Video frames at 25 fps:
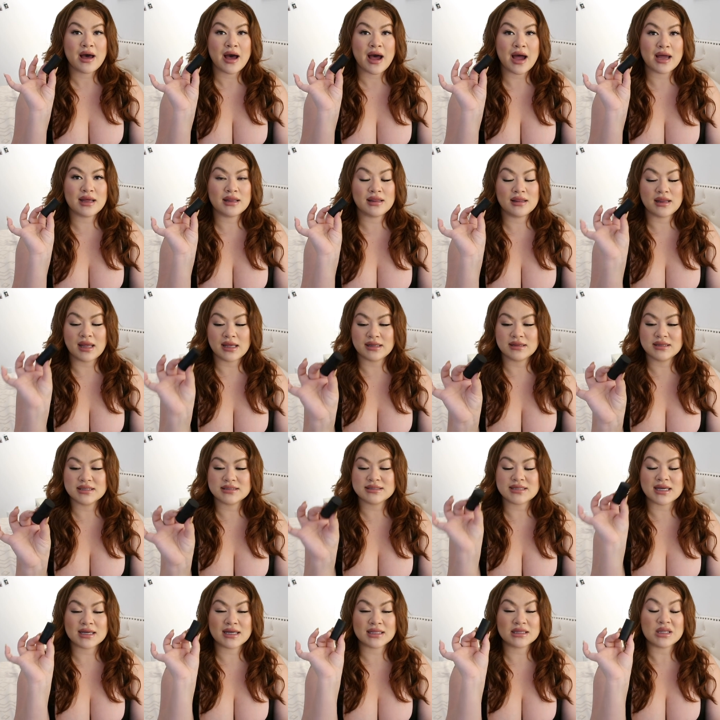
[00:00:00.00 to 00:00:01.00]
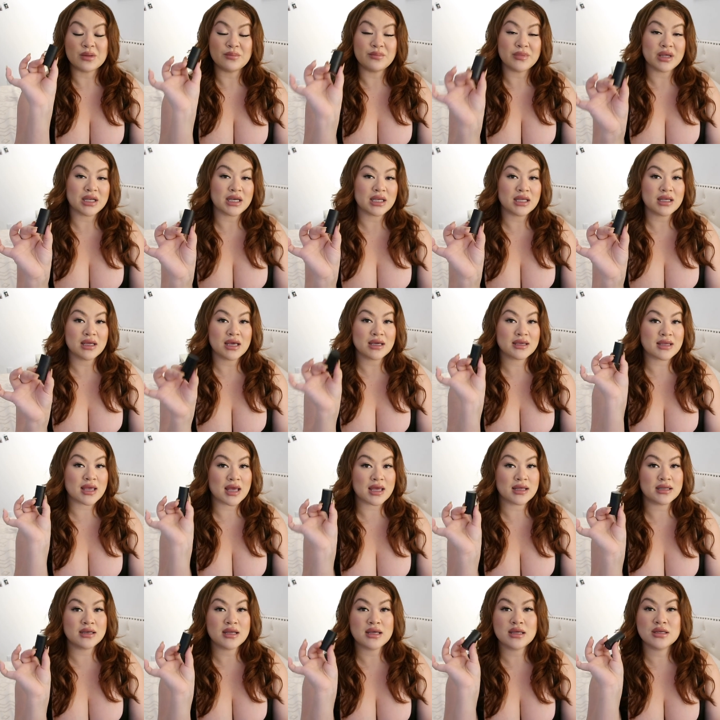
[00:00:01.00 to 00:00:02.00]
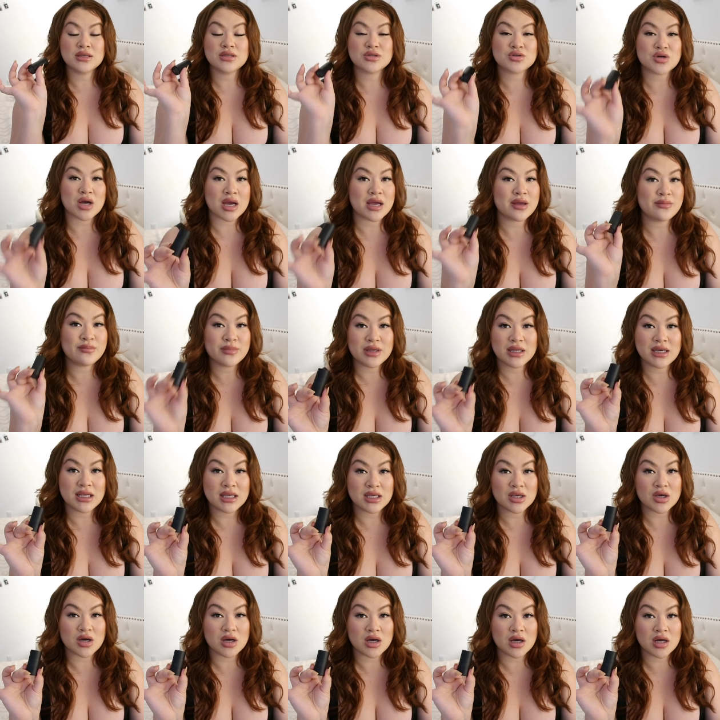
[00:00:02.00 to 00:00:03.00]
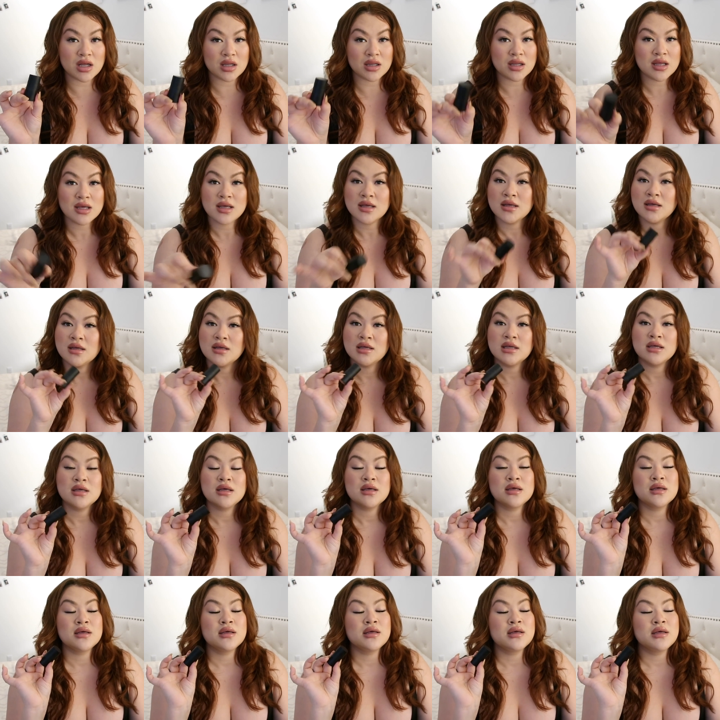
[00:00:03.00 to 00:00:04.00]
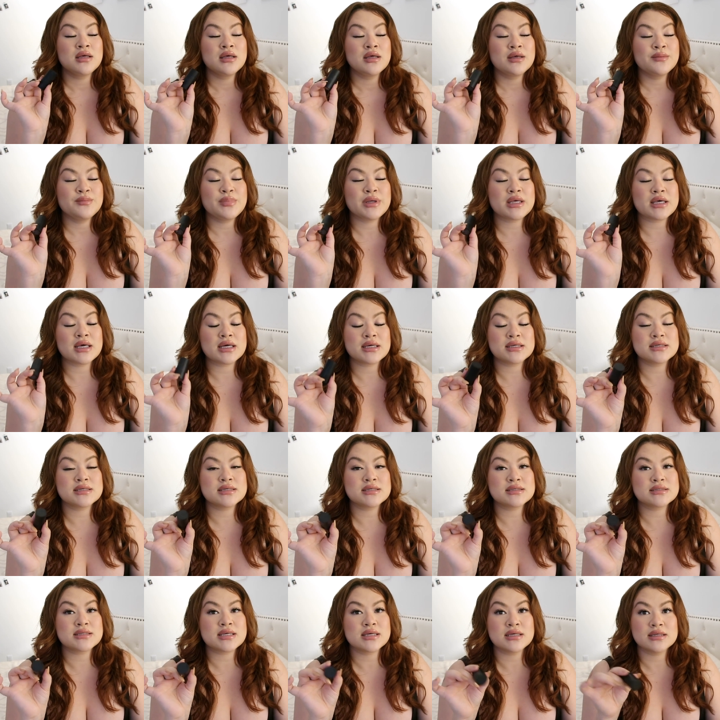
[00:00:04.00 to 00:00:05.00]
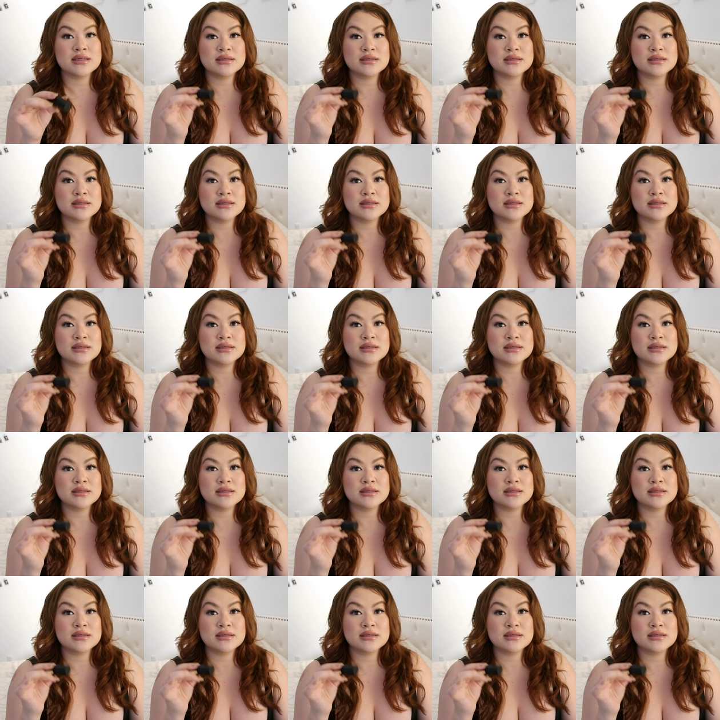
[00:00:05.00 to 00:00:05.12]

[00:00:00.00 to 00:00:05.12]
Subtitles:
I like this. I got the mini. Again, try a mini, y'all, because